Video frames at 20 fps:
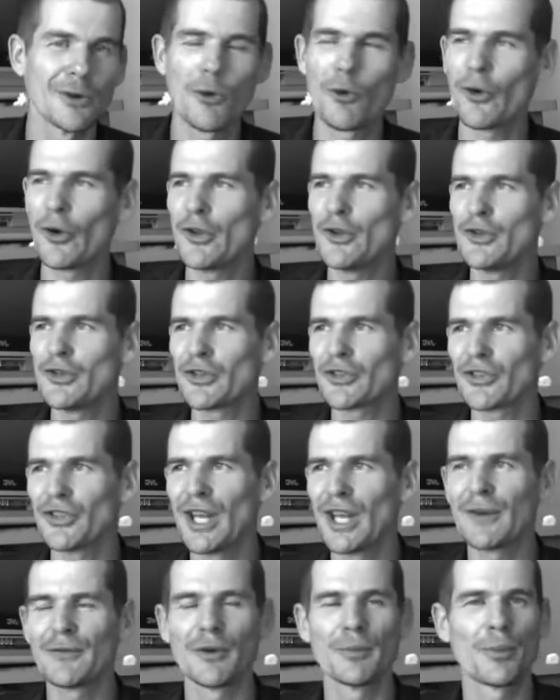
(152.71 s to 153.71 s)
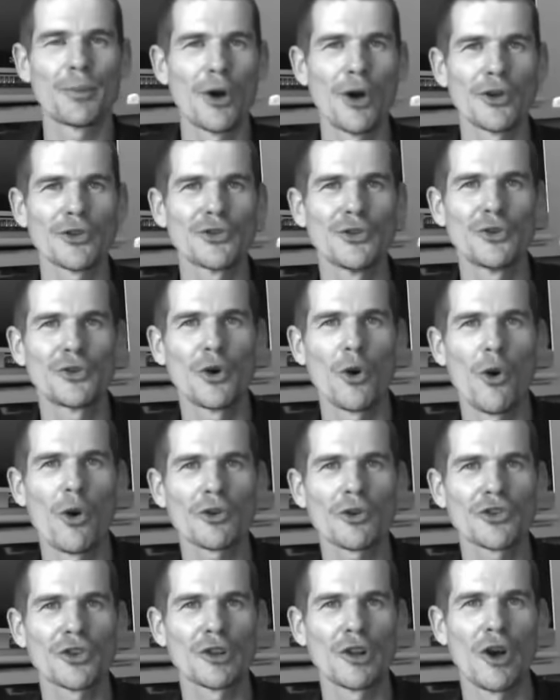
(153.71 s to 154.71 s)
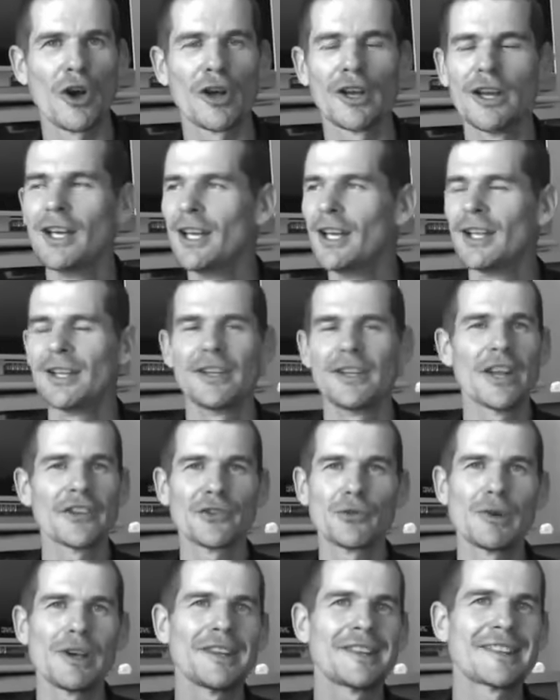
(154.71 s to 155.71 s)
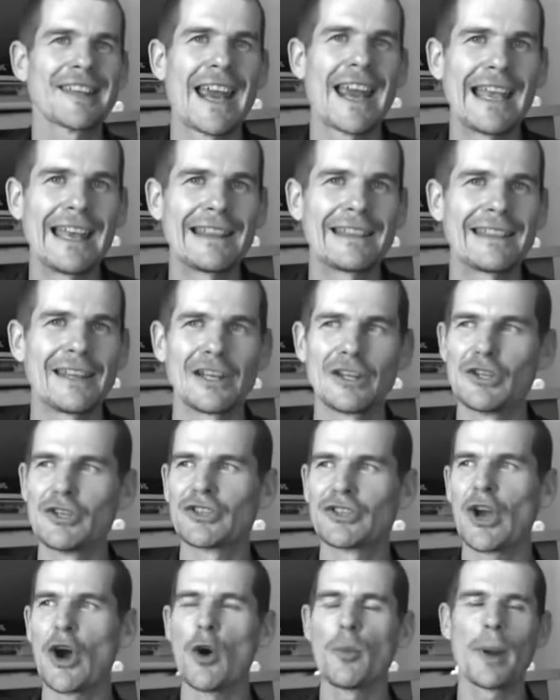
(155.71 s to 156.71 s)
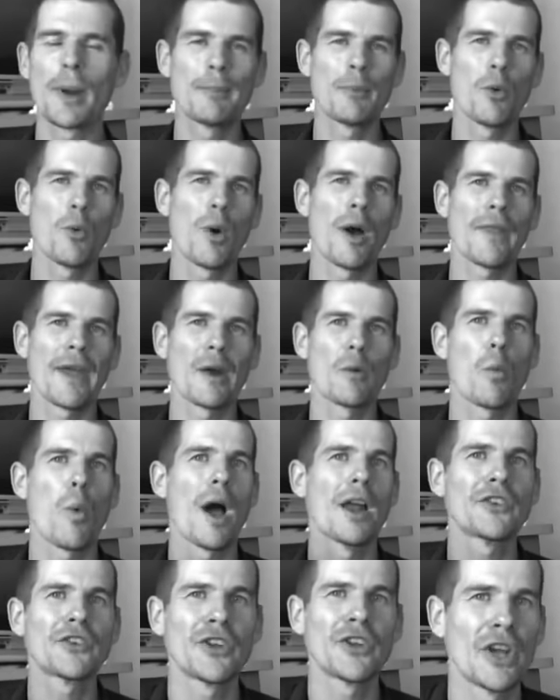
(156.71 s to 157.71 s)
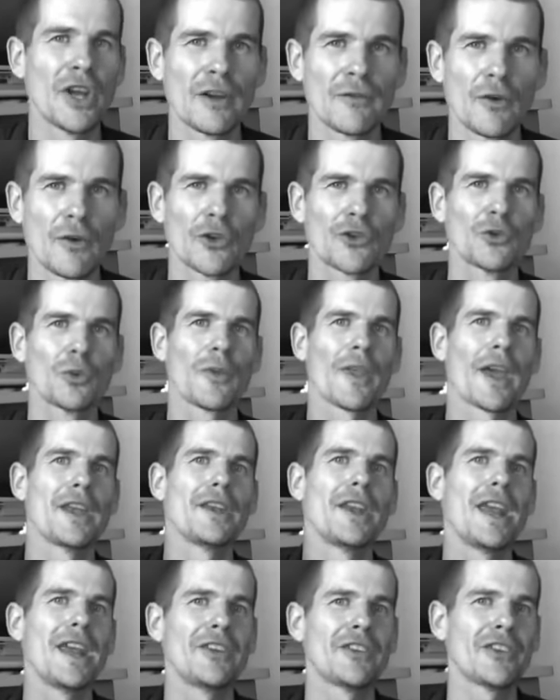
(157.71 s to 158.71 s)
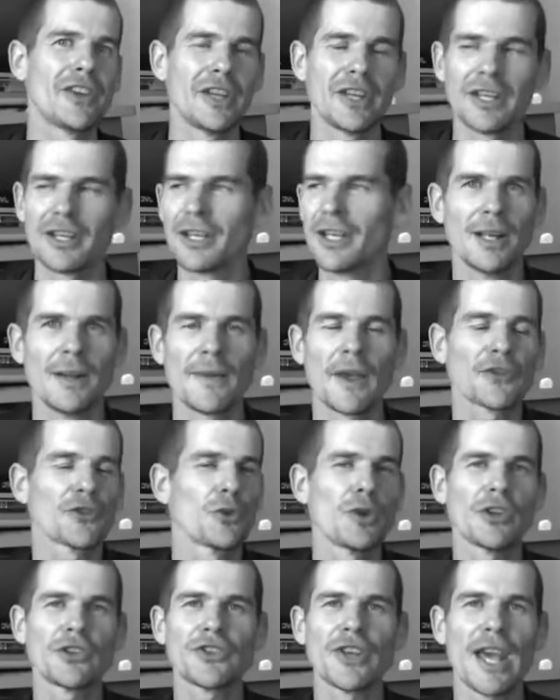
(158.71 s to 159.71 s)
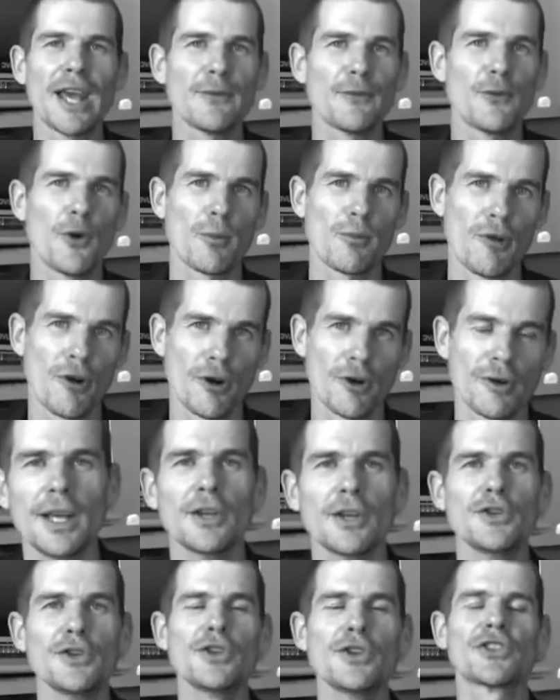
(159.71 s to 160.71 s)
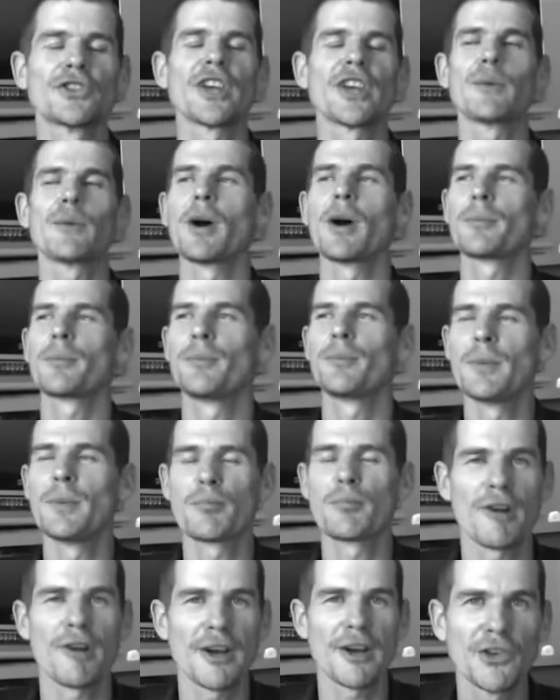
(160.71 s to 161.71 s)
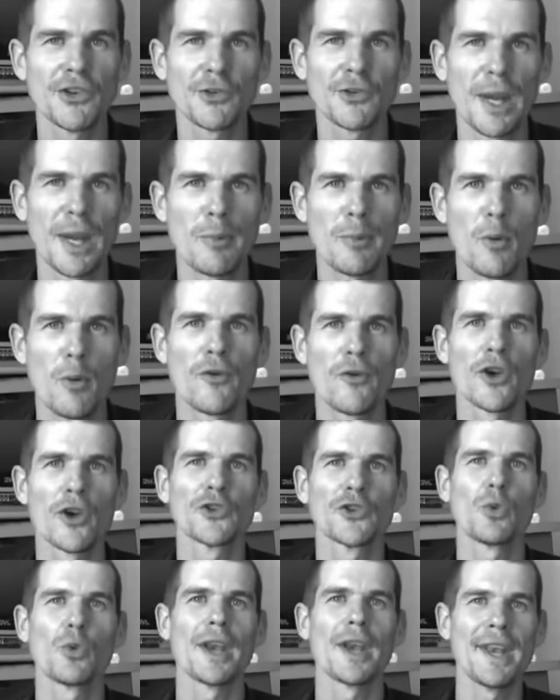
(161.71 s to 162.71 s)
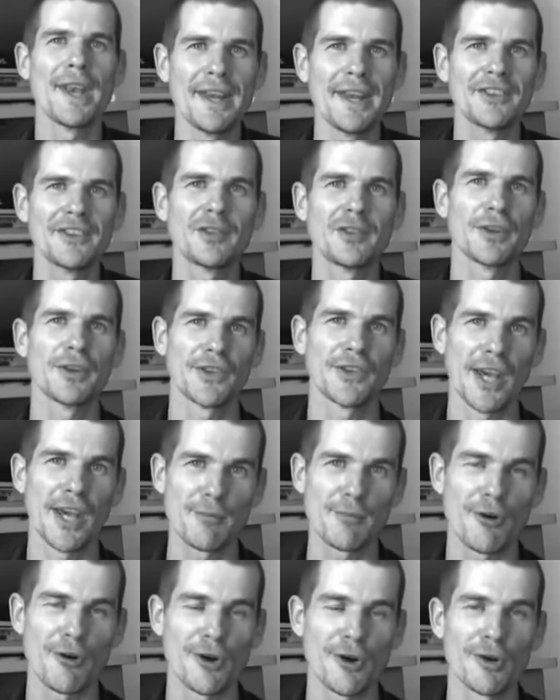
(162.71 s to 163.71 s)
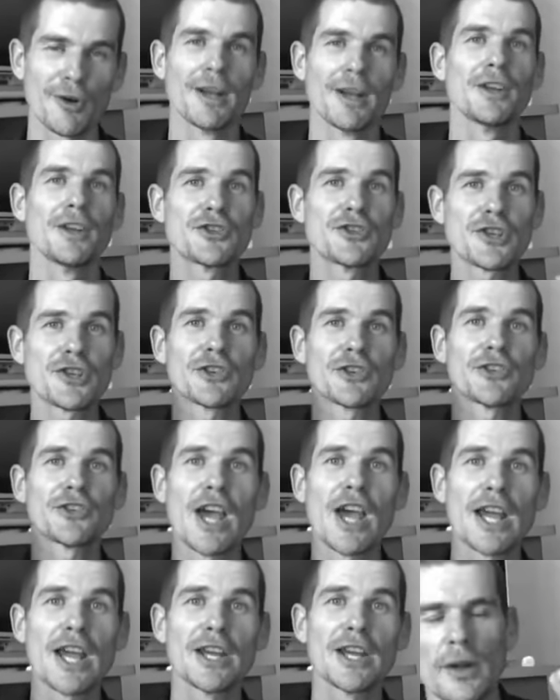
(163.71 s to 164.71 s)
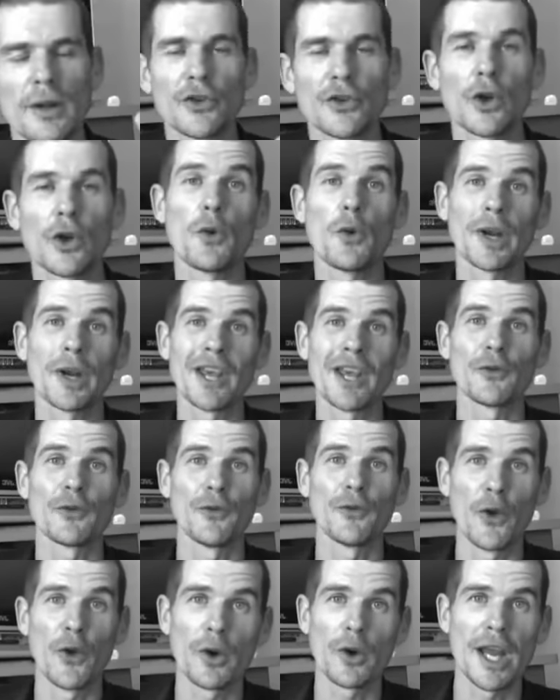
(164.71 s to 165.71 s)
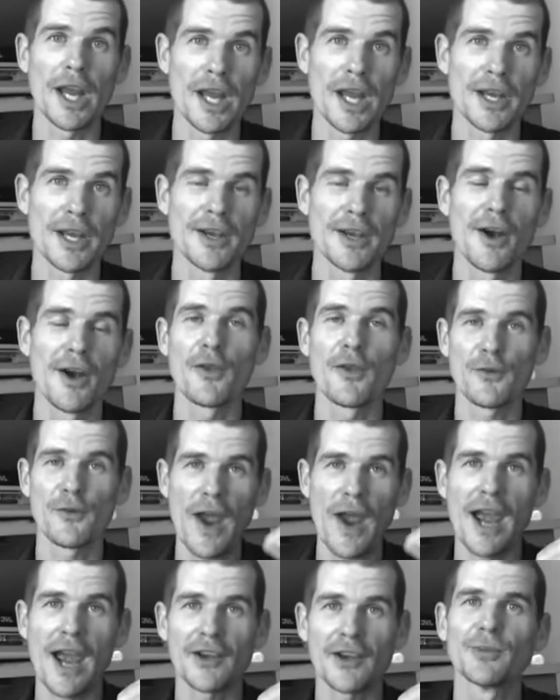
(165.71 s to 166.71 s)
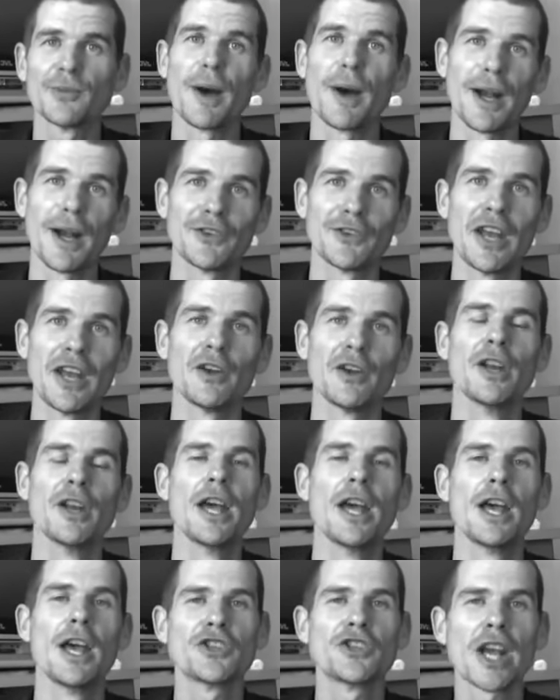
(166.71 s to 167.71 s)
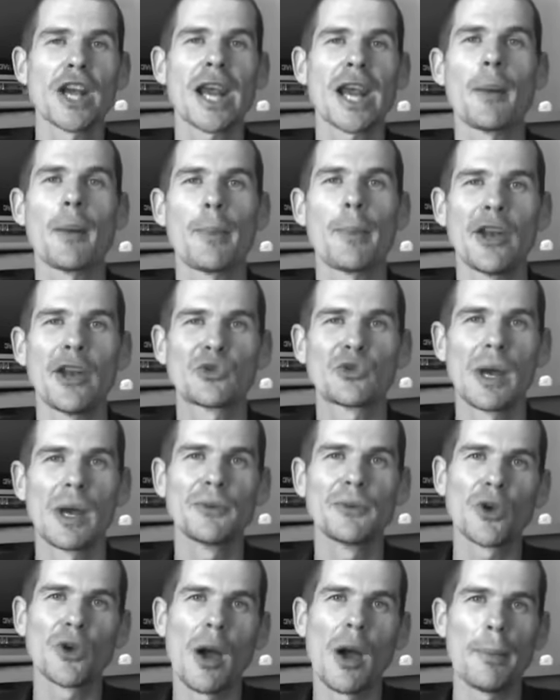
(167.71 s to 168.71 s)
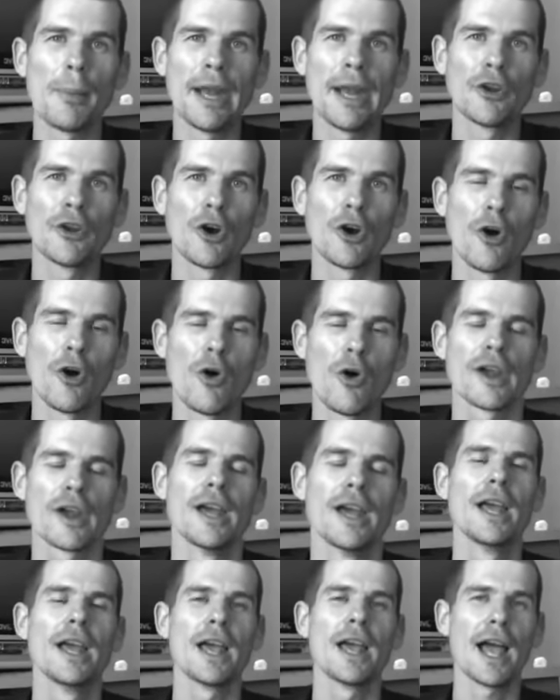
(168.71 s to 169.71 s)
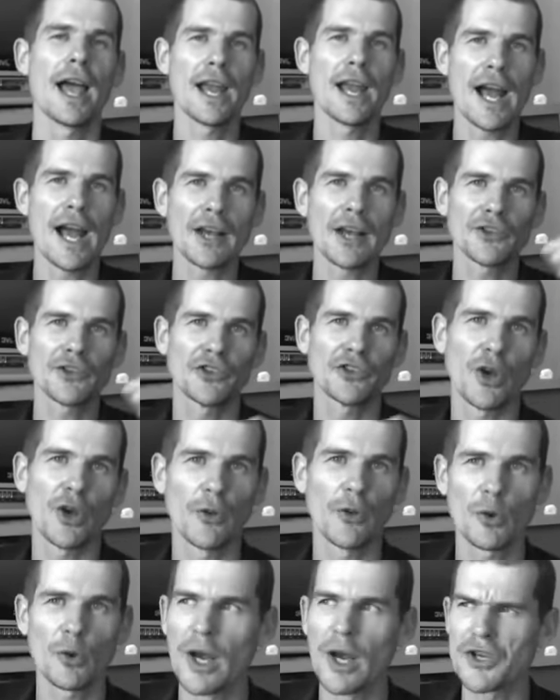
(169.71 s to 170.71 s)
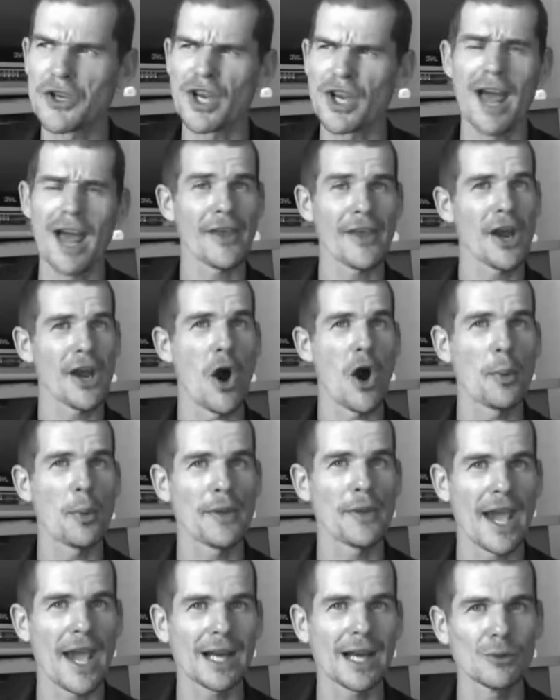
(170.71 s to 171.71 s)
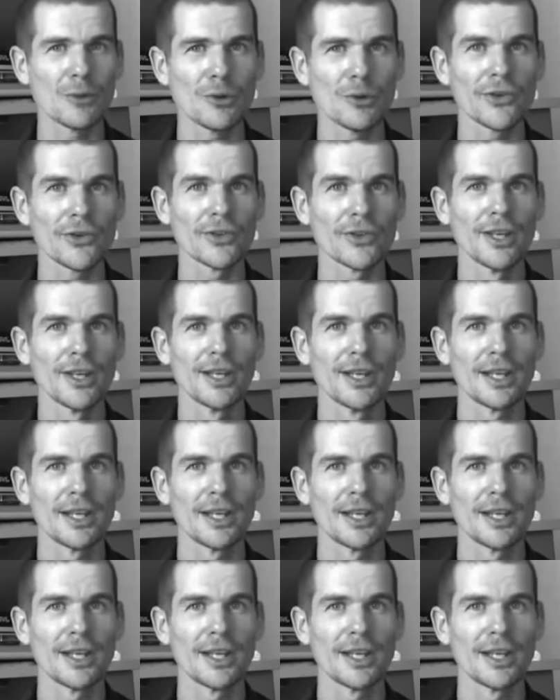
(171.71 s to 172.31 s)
Or are you just another person who talks a lot, doesn't really say anything, you tell people what they want to hear versus what they need to hear? That's all you stand for, bro. You just say what impresses people versus what needs to be said, bro. Just saying. So if you want to get filled in on the facts, pun intended, check out Peter's website, peter.org, and ask yourself the question, aren't they helping the animals?